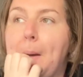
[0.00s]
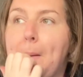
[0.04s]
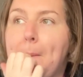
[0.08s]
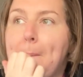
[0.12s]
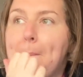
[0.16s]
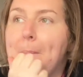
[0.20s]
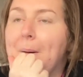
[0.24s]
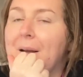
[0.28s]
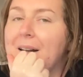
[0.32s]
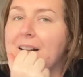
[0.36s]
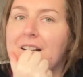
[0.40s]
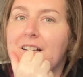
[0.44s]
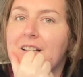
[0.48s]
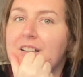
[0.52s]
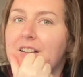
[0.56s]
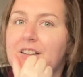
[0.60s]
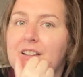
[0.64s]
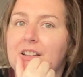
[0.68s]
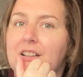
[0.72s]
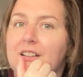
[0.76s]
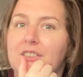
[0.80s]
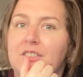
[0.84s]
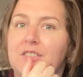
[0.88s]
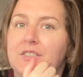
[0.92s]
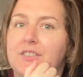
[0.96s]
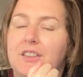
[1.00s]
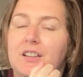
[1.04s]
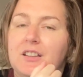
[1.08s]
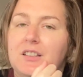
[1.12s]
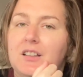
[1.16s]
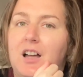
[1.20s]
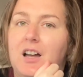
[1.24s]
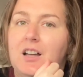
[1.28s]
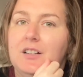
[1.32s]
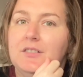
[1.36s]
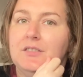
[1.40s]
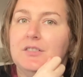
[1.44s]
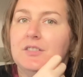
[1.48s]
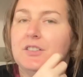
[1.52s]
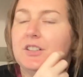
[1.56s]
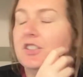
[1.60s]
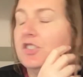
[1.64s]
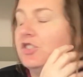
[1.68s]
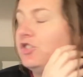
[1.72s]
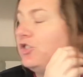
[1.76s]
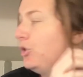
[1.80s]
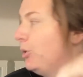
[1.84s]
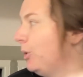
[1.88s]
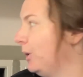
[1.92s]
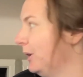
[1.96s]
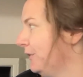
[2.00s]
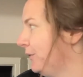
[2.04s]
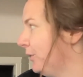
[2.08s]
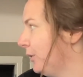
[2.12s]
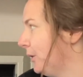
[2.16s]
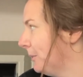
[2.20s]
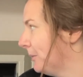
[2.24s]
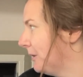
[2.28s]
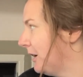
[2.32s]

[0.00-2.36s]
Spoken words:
but the short form